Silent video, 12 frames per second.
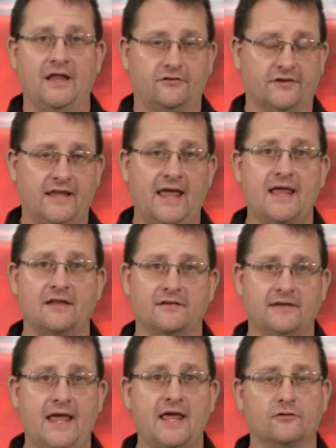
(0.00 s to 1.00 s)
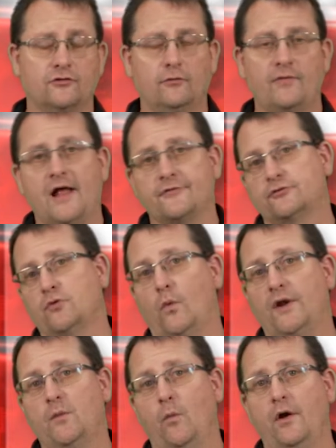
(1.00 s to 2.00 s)
today in
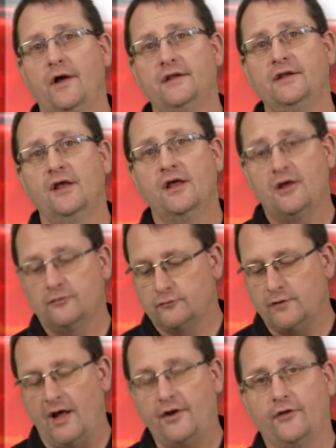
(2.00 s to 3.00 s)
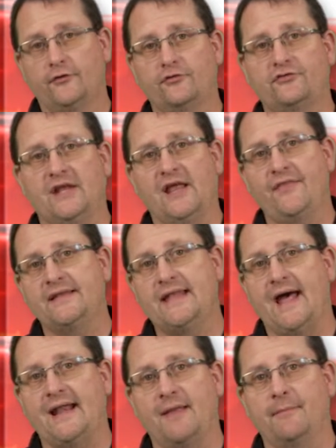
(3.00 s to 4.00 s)
2021 do not understand the
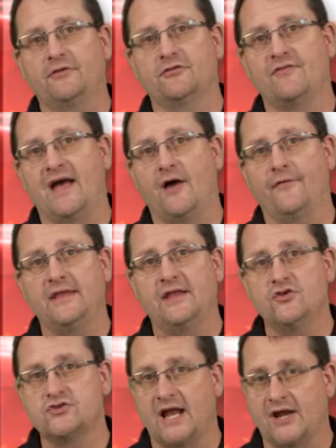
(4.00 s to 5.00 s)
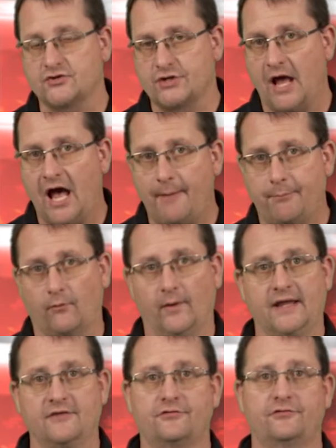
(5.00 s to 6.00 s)
dynamics of how the engine actually
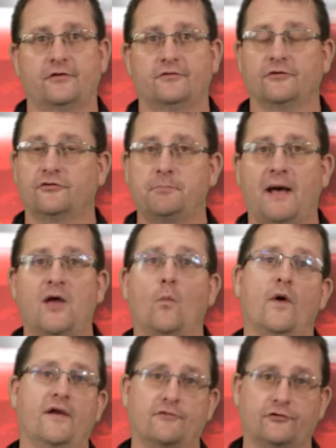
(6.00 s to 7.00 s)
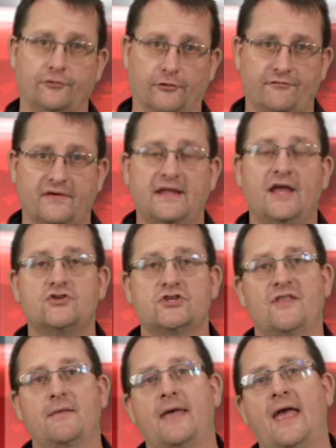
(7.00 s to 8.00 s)
operates, despite whatever certification
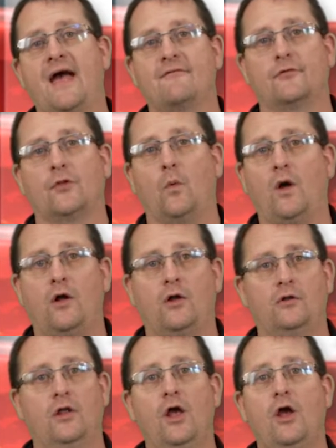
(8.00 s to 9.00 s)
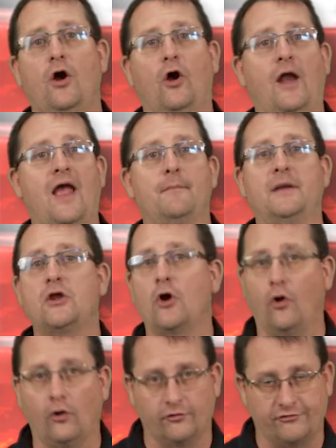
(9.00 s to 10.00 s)
they may have on the wall, or how many
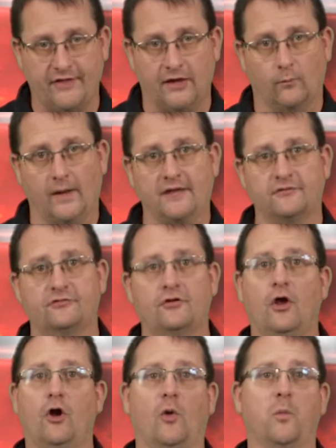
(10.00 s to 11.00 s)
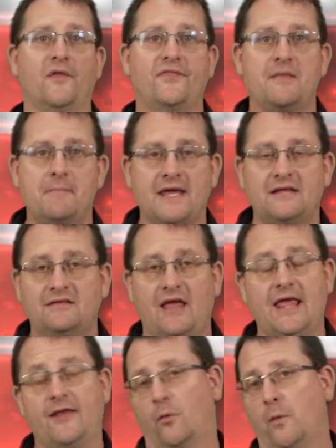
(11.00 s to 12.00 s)
cars they race, or what they
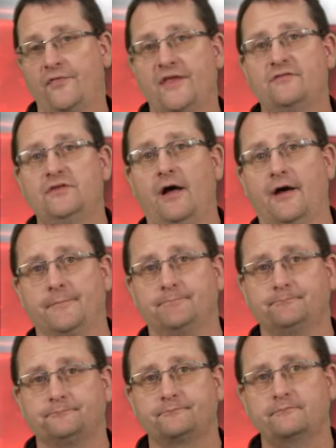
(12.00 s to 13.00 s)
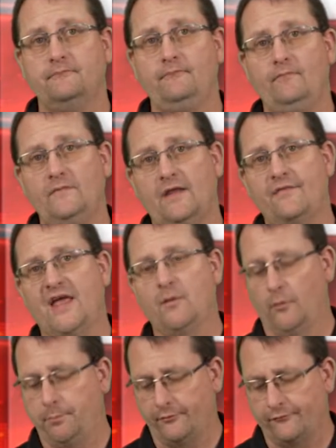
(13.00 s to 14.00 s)
maintain, or what they've done. They
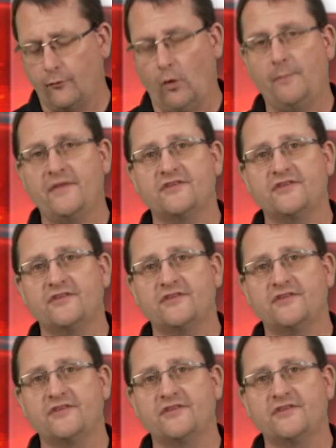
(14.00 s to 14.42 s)
will perform